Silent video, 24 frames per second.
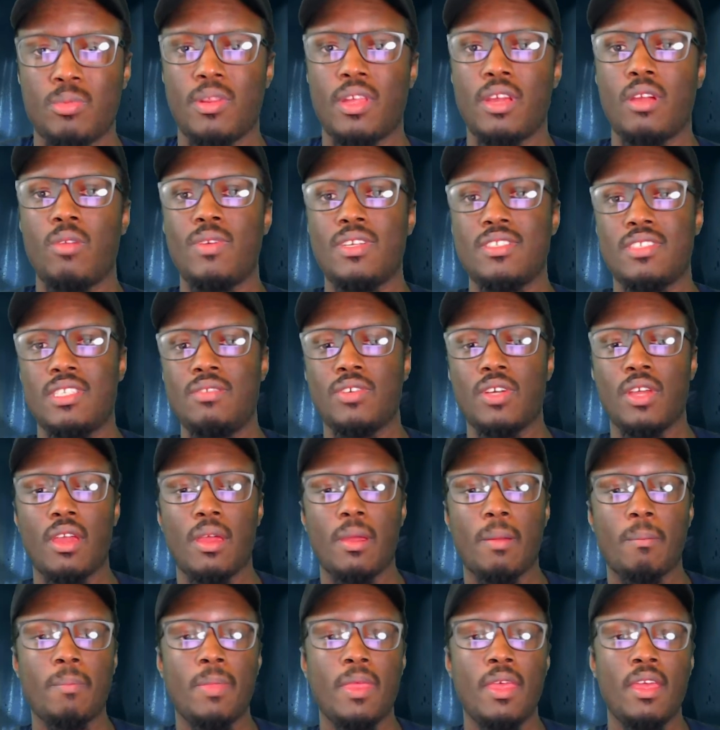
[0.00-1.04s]
Resident Evil
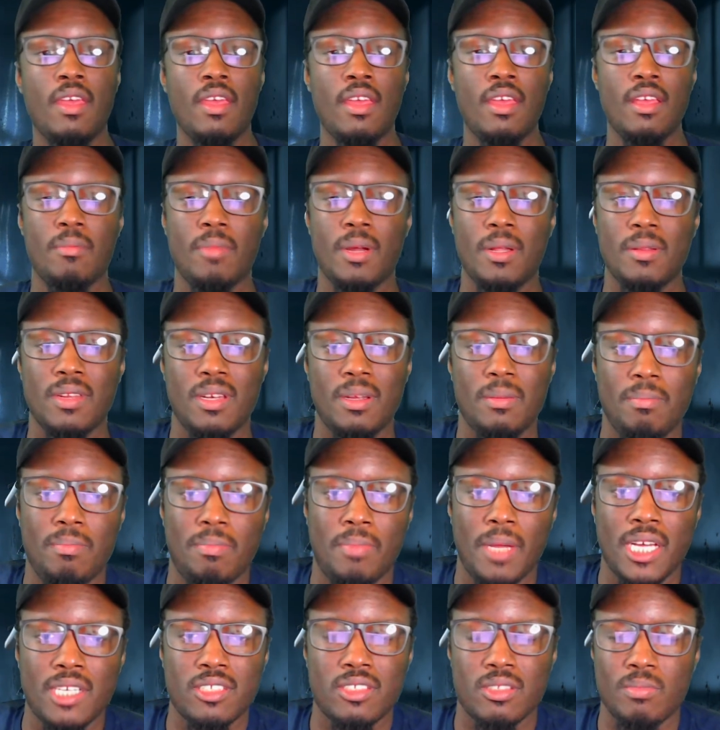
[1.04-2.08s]
game. Probably the
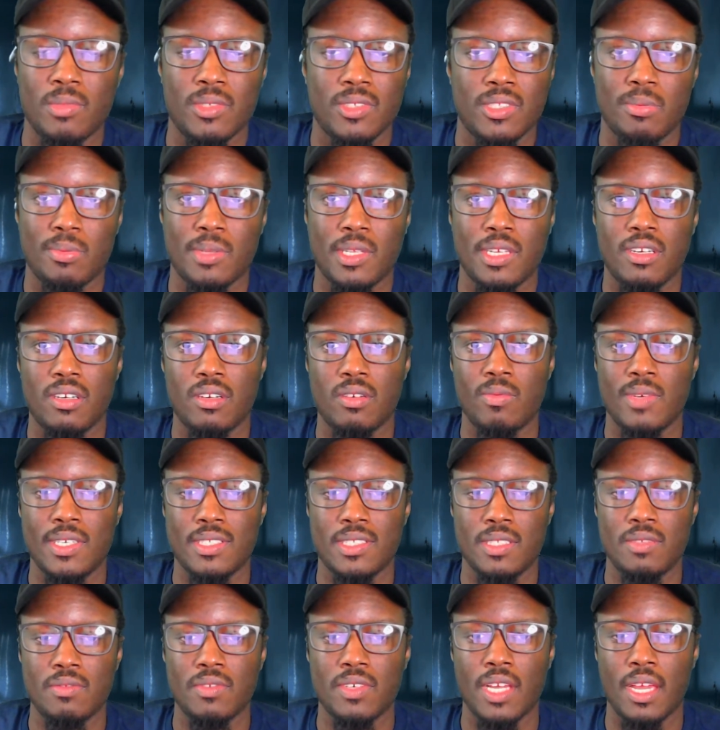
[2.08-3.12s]
best multiplayer
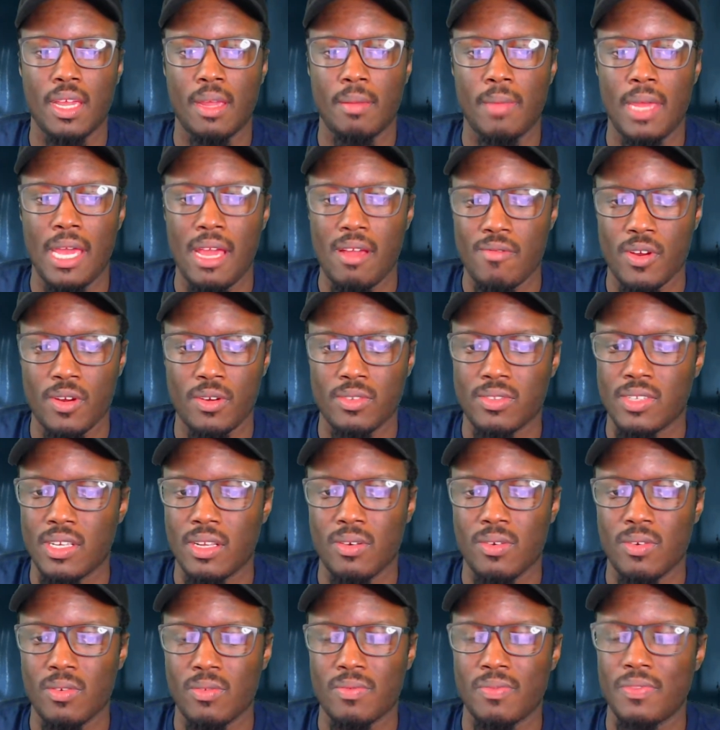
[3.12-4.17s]
Resident Evil game ever. So
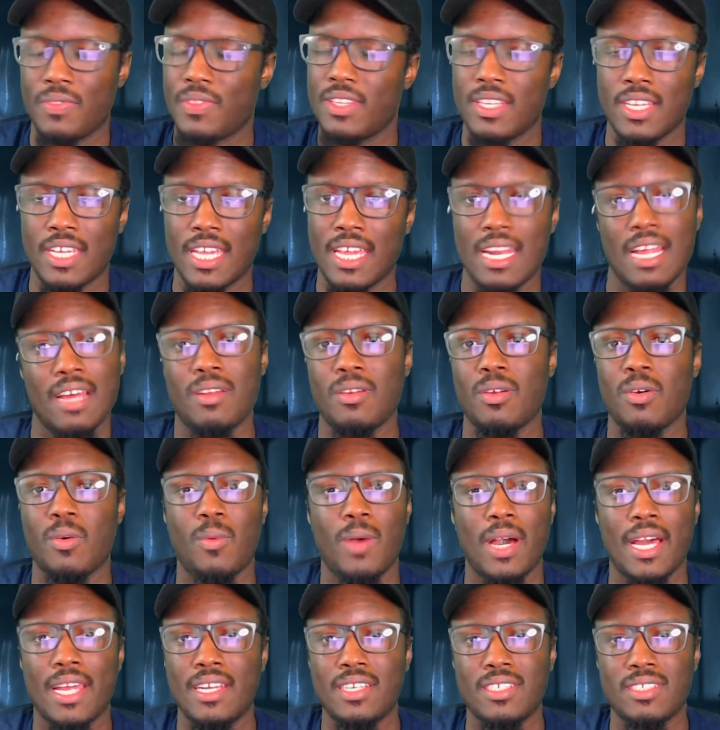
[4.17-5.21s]
I don't know
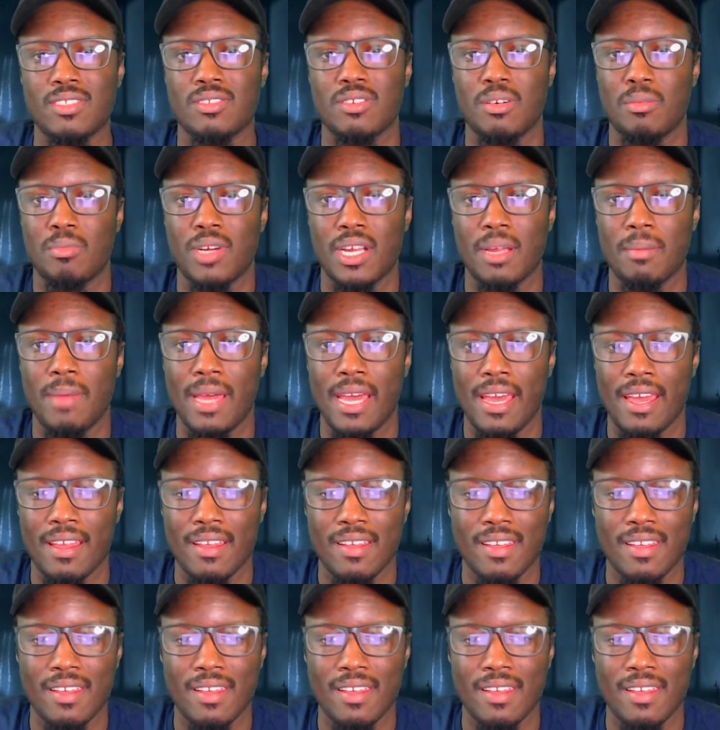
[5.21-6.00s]
why they just don't bring it back.